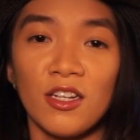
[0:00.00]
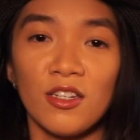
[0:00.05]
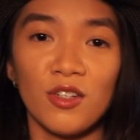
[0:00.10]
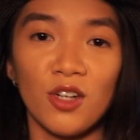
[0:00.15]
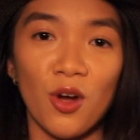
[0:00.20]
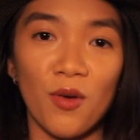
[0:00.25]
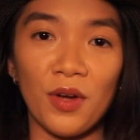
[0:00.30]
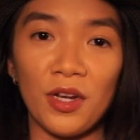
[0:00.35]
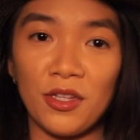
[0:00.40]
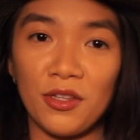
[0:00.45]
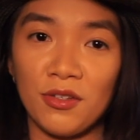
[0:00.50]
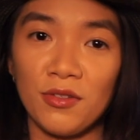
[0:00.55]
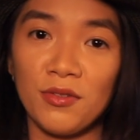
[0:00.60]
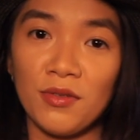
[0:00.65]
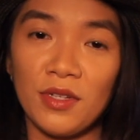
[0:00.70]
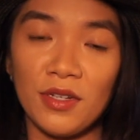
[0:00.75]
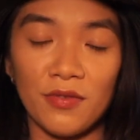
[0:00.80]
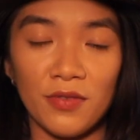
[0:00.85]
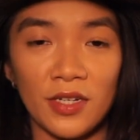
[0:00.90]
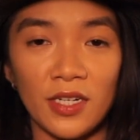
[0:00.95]
going to
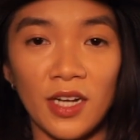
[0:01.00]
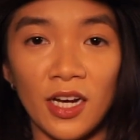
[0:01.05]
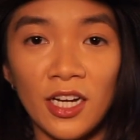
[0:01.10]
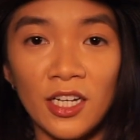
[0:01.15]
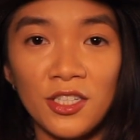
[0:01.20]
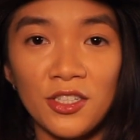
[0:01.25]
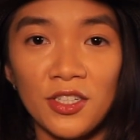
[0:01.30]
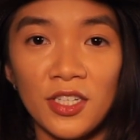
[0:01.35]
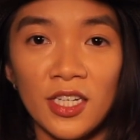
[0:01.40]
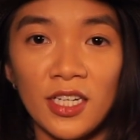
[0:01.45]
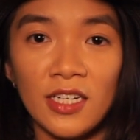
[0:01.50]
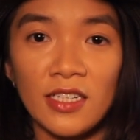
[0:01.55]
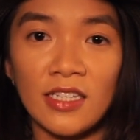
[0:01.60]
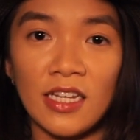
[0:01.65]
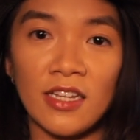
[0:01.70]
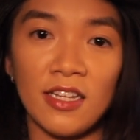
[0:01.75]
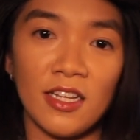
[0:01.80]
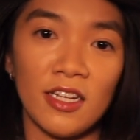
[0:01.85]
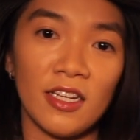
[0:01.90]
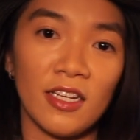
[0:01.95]
different countries,
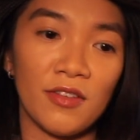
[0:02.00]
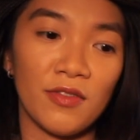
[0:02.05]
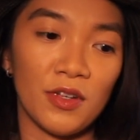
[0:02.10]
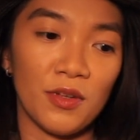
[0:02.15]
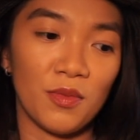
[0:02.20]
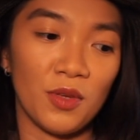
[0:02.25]
and then even